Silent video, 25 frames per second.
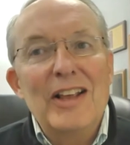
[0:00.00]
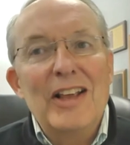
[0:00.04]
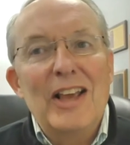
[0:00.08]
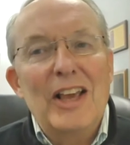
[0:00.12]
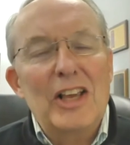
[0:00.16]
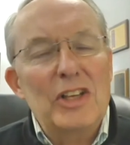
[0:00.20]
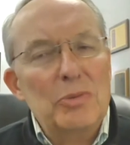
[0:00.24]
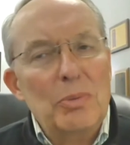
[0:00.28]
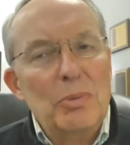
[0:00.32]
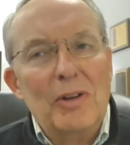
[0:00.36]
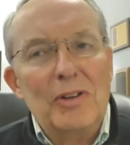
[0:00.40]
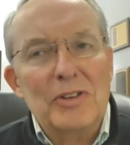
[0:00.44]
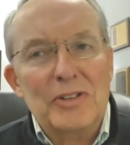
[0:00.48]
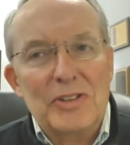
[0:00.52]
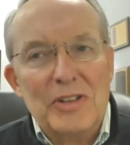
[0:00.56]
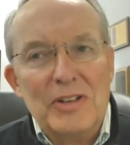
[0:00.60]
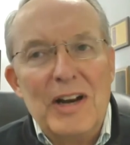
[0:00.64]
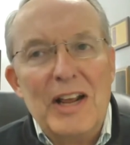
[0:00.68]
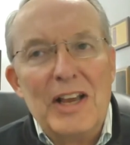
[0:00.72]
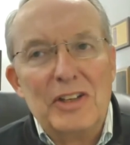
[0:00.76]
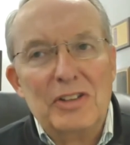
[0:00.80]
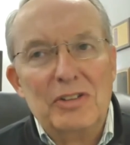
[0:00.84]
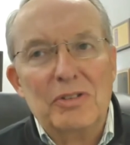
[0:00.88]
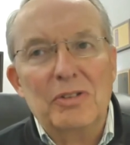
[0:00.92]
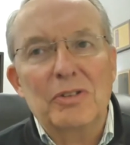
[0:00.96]
as well as the
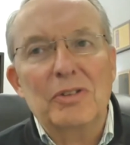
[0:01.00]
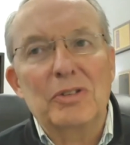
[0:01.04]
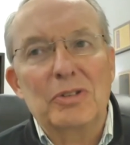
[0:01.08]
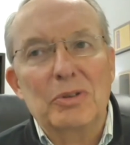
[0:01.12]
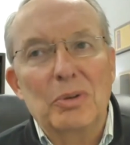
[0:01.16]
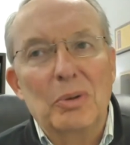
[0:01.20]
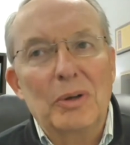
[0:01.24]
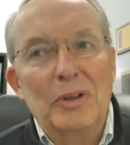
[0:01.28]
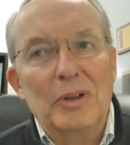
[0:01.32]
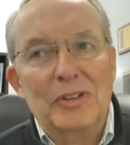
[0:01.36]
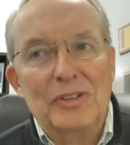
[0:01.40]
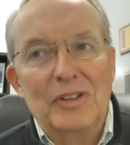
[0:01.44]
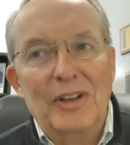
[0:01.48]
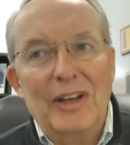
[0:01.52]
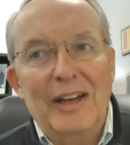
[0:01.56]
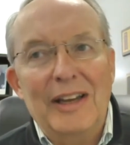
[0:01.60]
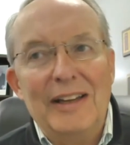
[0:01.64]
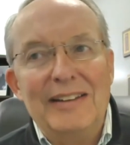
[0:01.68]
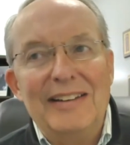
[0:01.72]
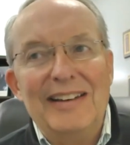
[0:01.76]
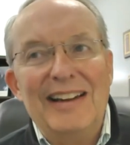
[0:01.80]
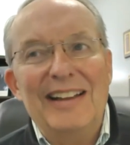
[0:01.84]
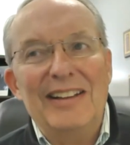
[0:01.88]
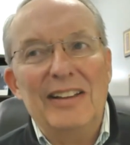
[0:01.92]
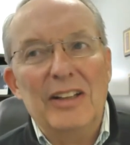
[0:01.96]
National Historic
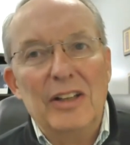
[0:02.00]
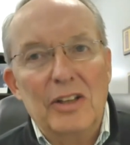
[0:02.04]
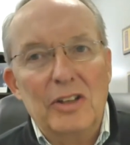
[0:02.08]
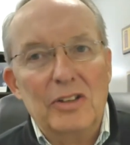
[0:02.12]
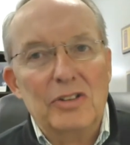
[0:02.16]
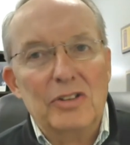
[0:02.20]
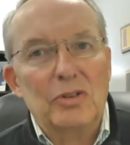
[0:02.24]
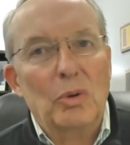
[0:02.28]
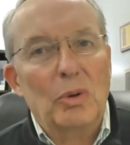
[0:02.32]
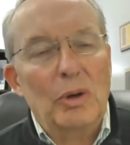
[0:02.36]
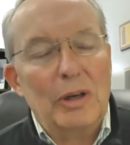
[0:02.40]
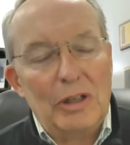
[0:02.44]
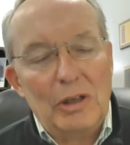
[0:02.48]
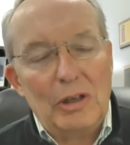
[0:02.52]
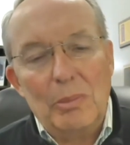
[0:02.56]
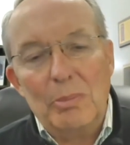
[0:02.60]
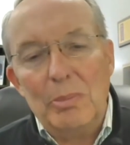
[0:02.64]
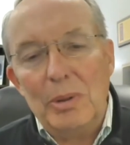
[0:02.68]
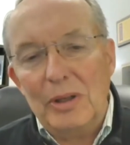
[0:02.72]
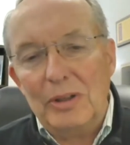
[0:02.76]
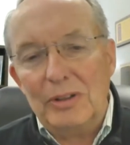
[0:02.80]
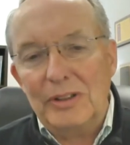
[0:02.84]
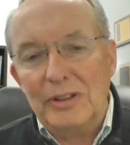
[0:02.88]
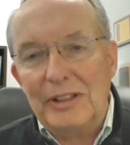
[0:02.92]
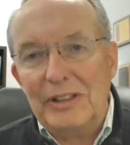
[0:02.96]
Site and the historical
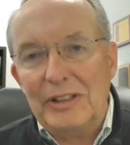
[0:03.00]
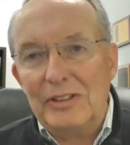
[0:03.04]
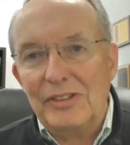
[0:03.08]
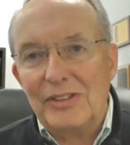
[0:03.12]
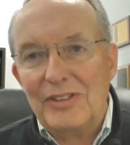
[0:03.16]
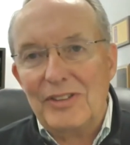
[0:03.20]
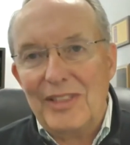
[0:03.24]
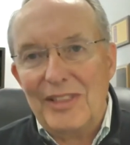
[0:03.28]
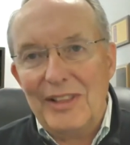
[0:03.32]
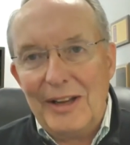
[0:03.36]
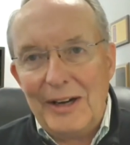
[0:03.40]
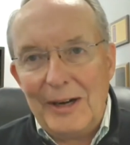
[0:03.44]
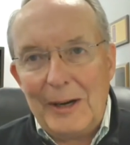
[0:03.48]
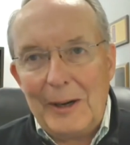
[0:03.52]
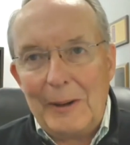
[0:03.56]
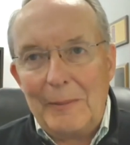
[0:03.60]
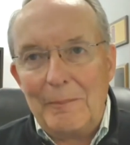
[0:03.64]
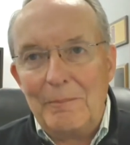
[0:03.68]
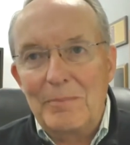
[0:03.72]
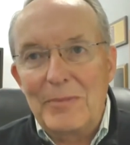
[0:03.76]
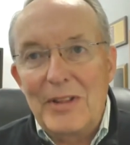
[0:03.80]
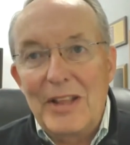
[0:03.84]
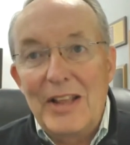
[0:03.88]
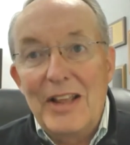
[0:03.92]
buildings there.